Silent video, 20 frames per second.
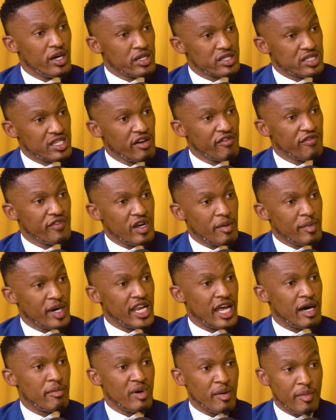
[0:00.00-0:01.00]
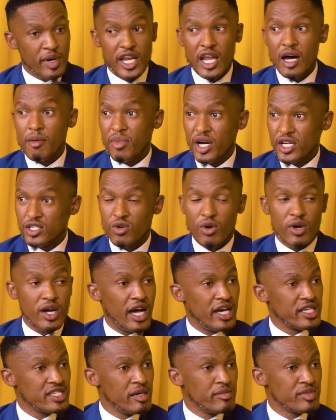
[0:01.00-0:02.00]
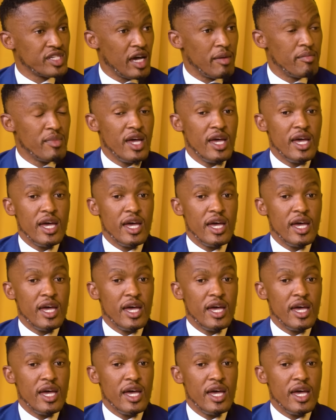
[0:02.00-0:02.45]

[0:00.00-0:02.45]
same for number. My number is okay at the same time.